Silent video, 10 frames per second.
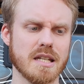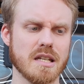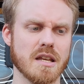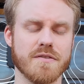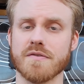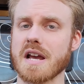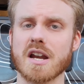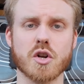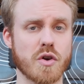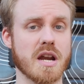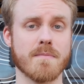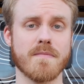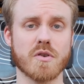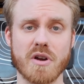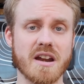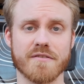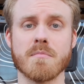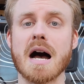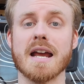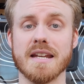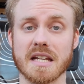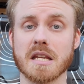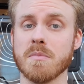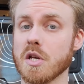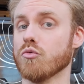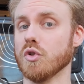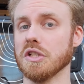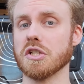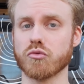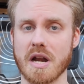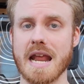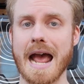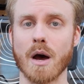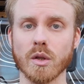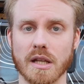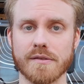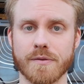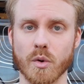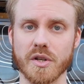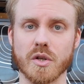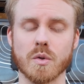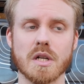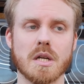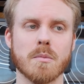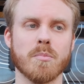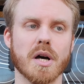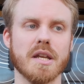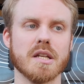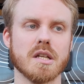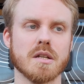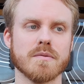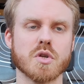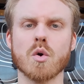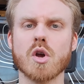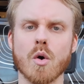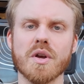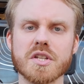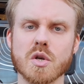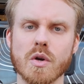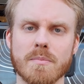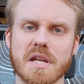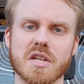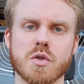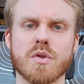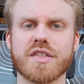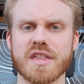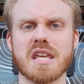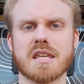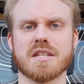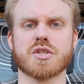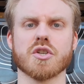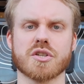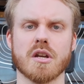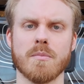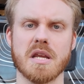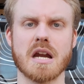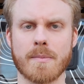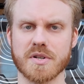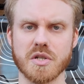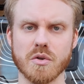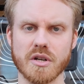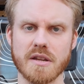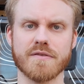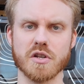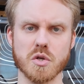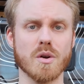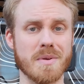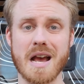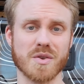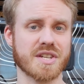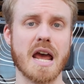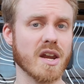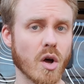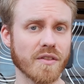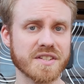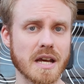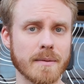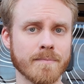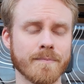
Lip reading: If you've got a creative mind, it can be a really great outlet for you. But don't go into it because you think it's just going to be an opportunity for you to be outside all the time.